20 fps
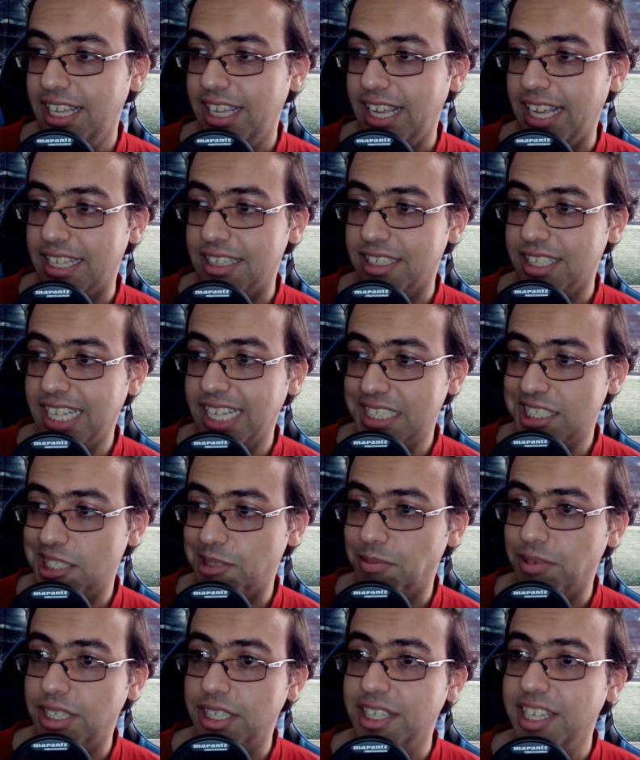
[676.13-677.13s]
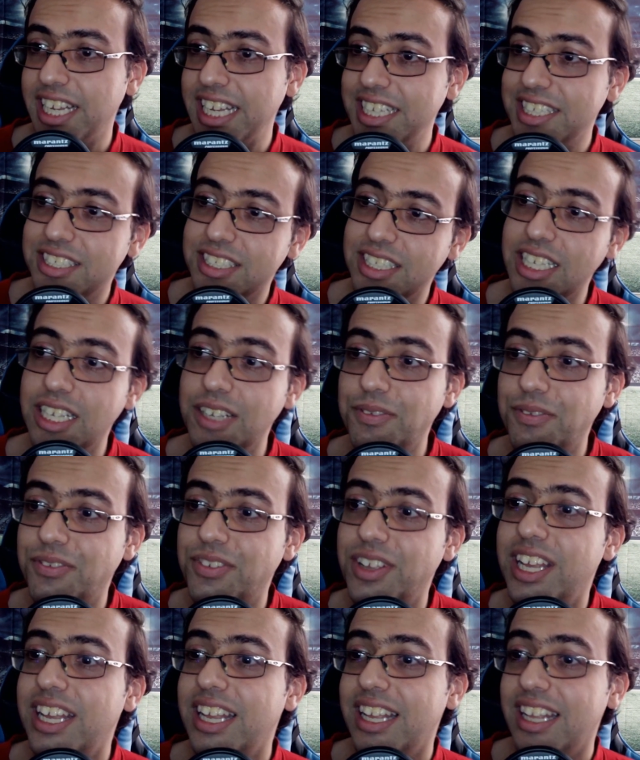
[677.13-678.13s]
And the last one, likes, if
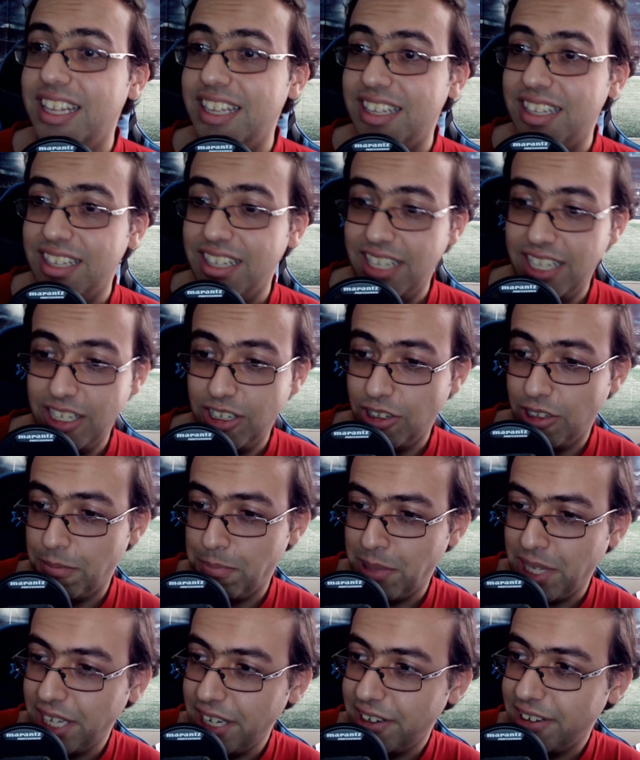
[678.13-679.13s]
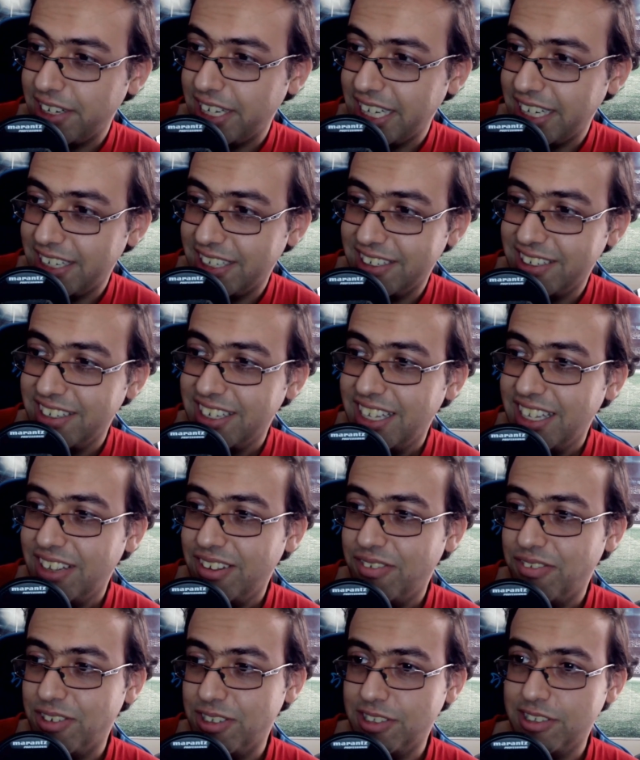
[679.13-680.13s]
it'll appear here
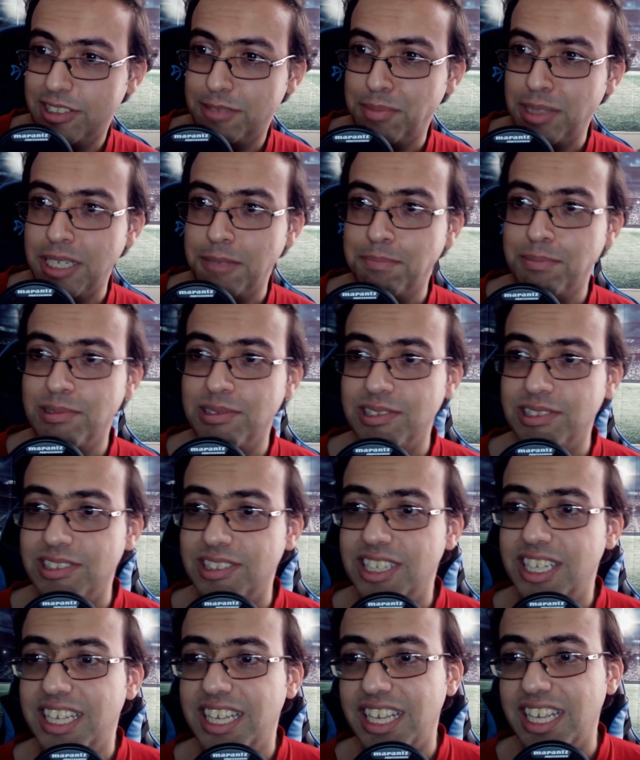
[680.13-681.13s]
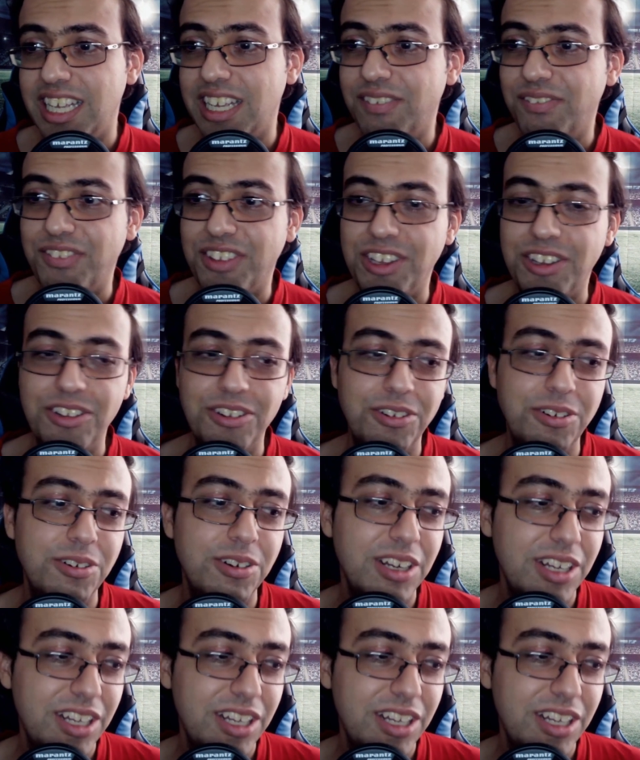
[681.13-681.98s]
for those people if you